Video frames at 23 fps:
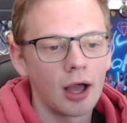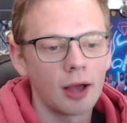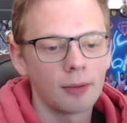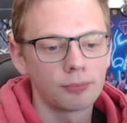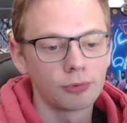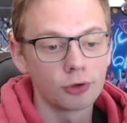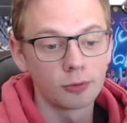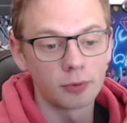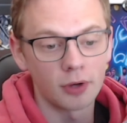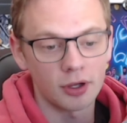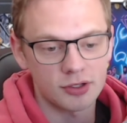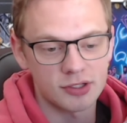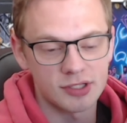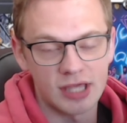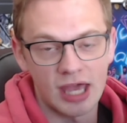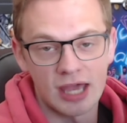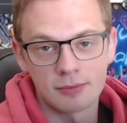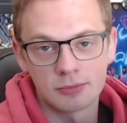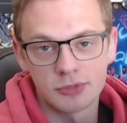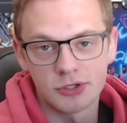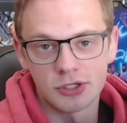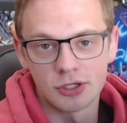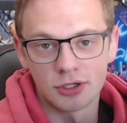Blue Box
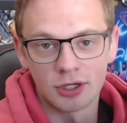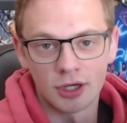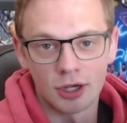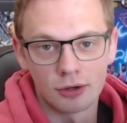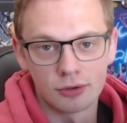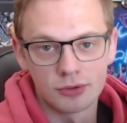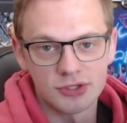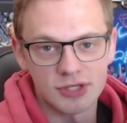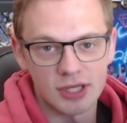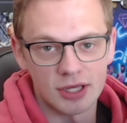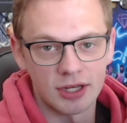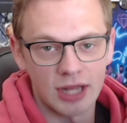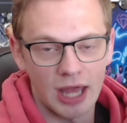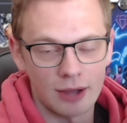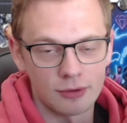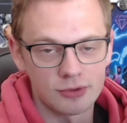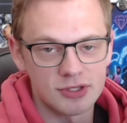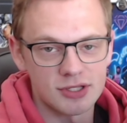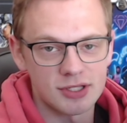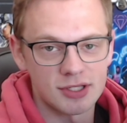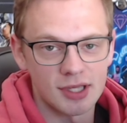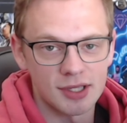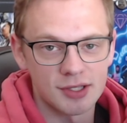Game Studios
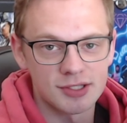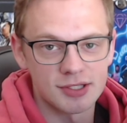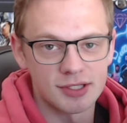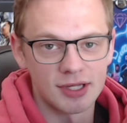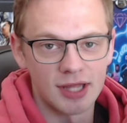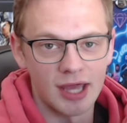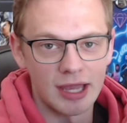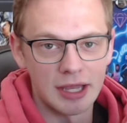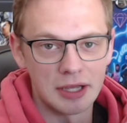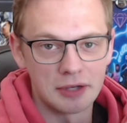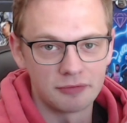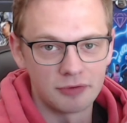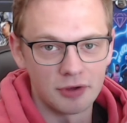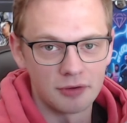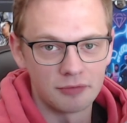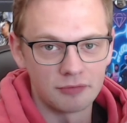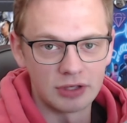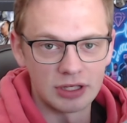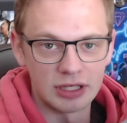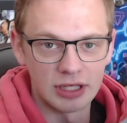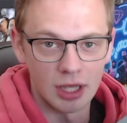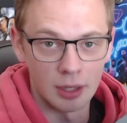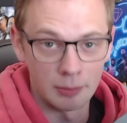announced yesterday that
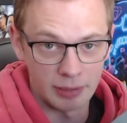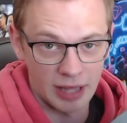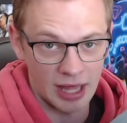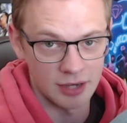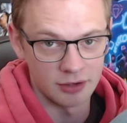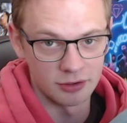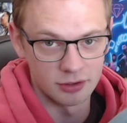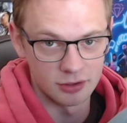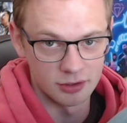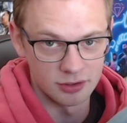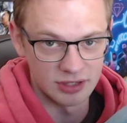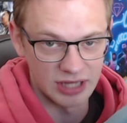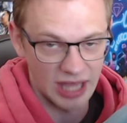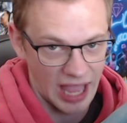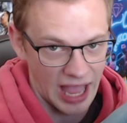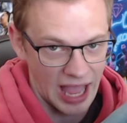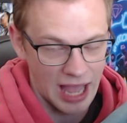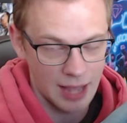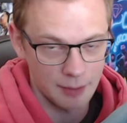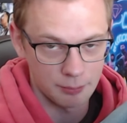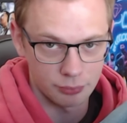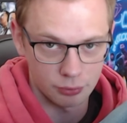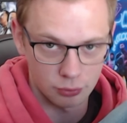the abandoned
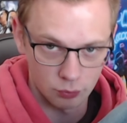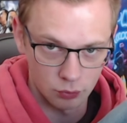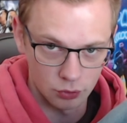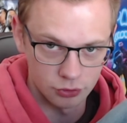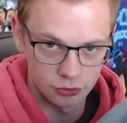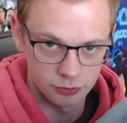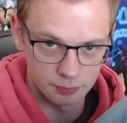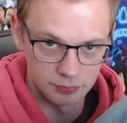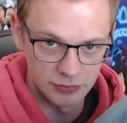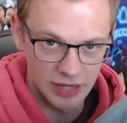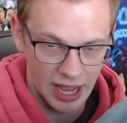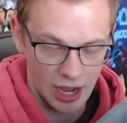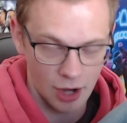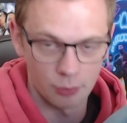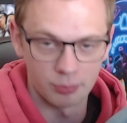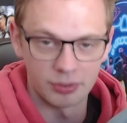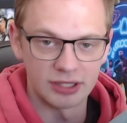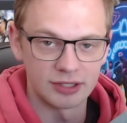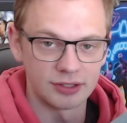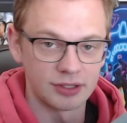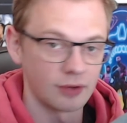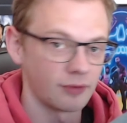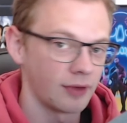app would now
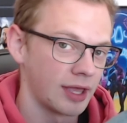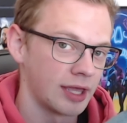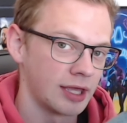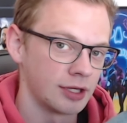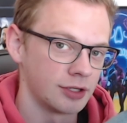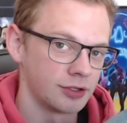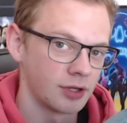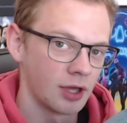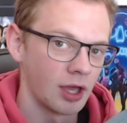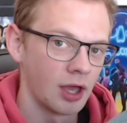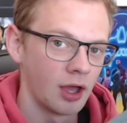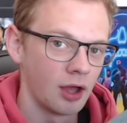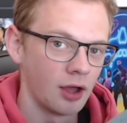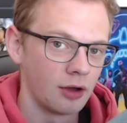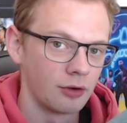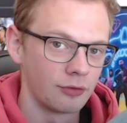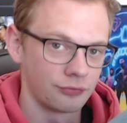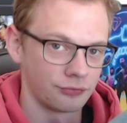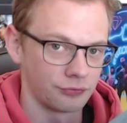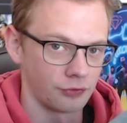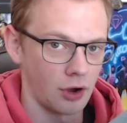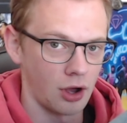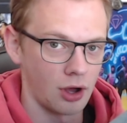be delayed
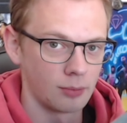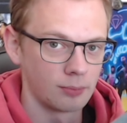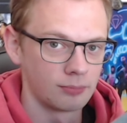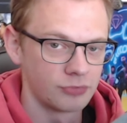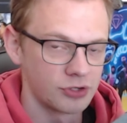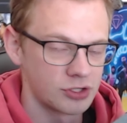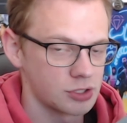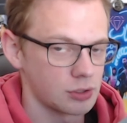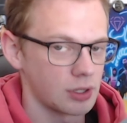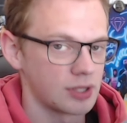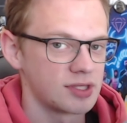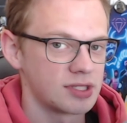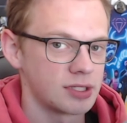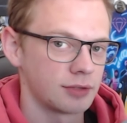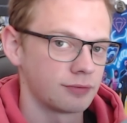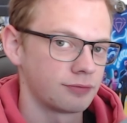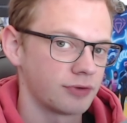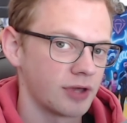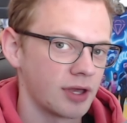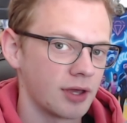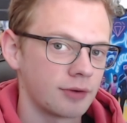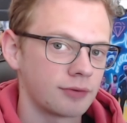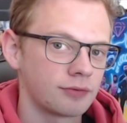from the
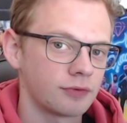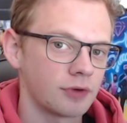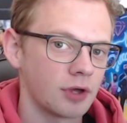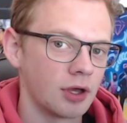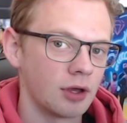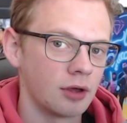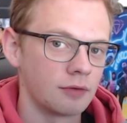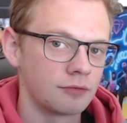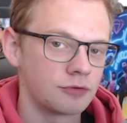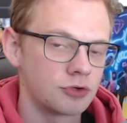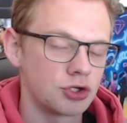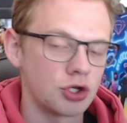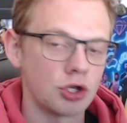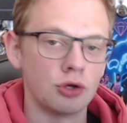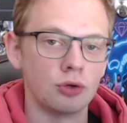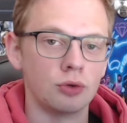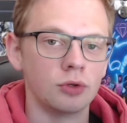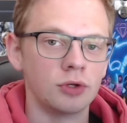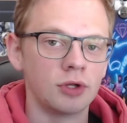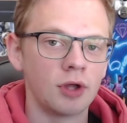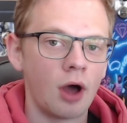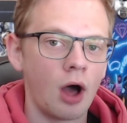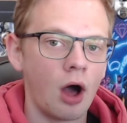25th of
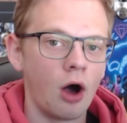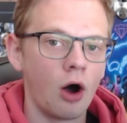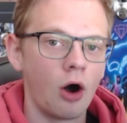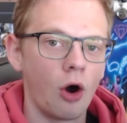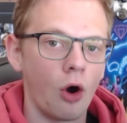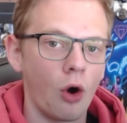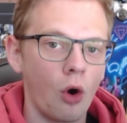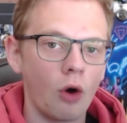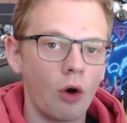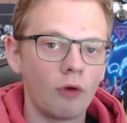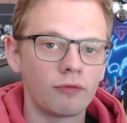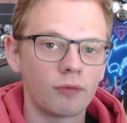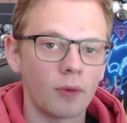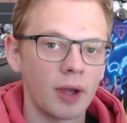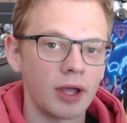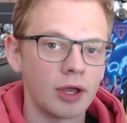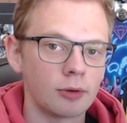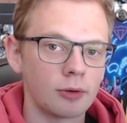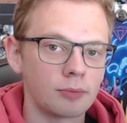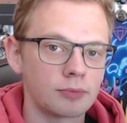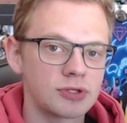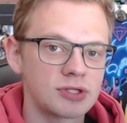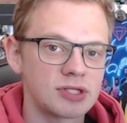June all the way
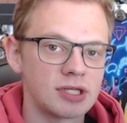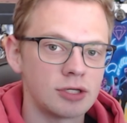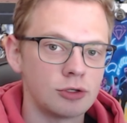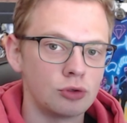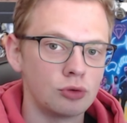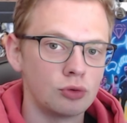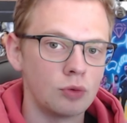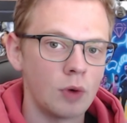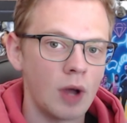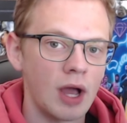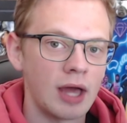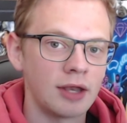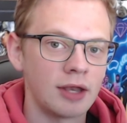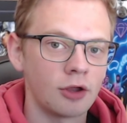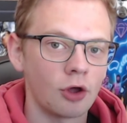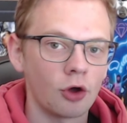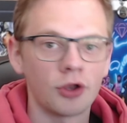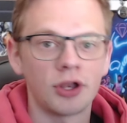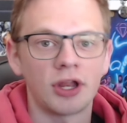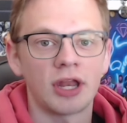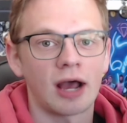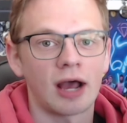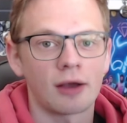up to an
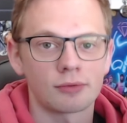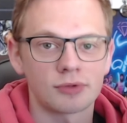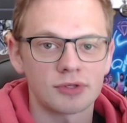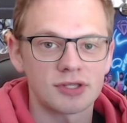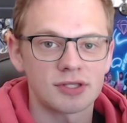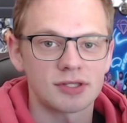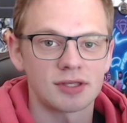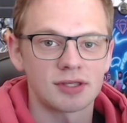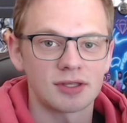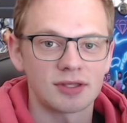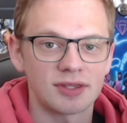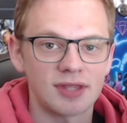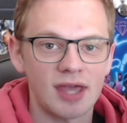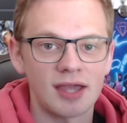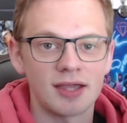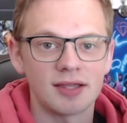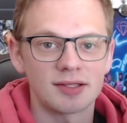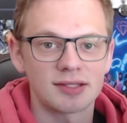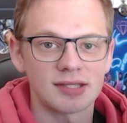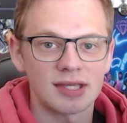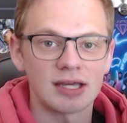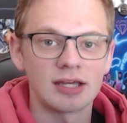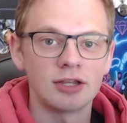unannounced
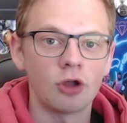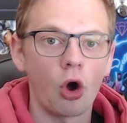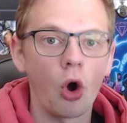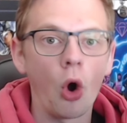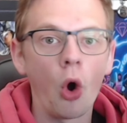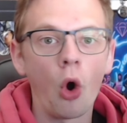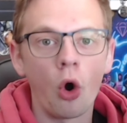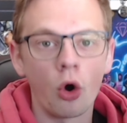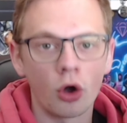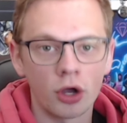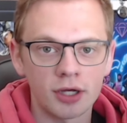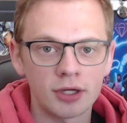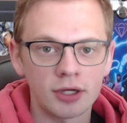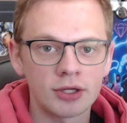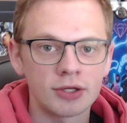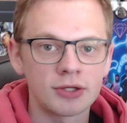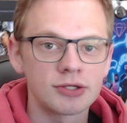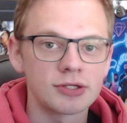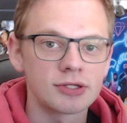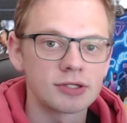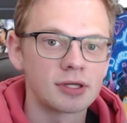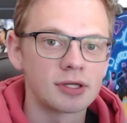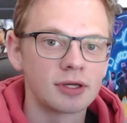date in
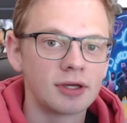August.